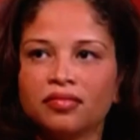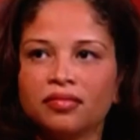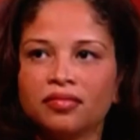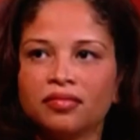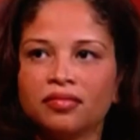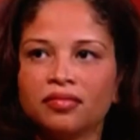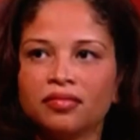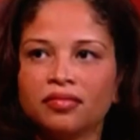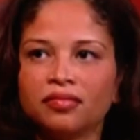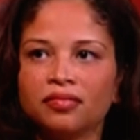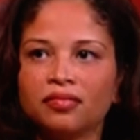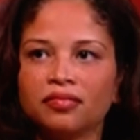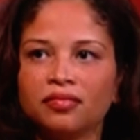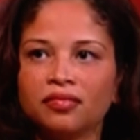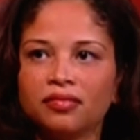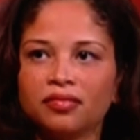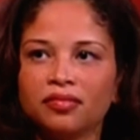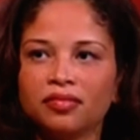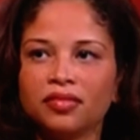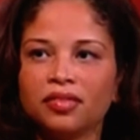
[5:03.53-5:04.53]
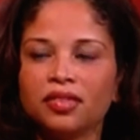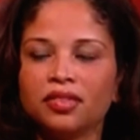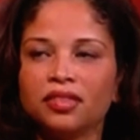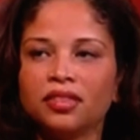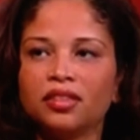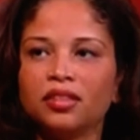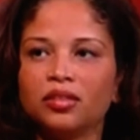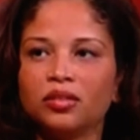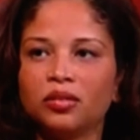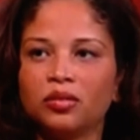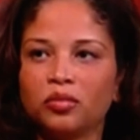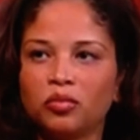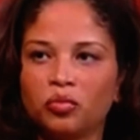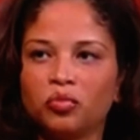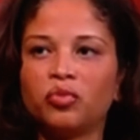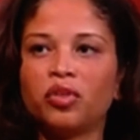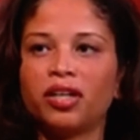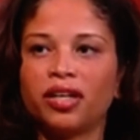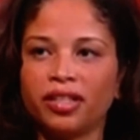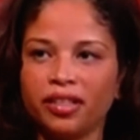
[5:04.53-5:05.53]
more people through internet
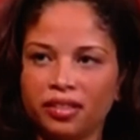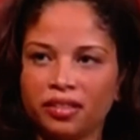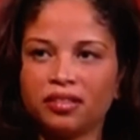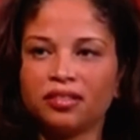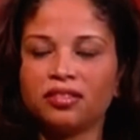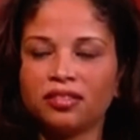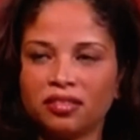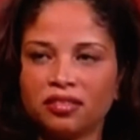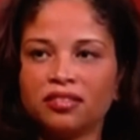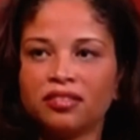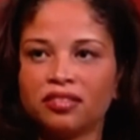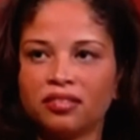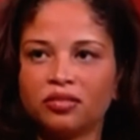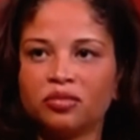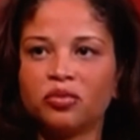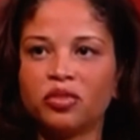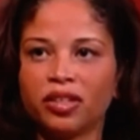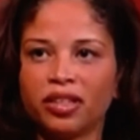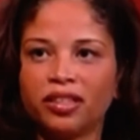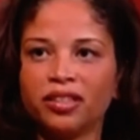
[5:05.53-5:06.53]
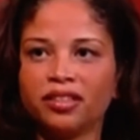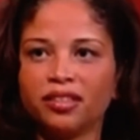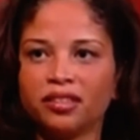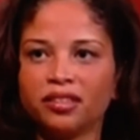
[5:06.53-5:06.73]
dating than going to a club.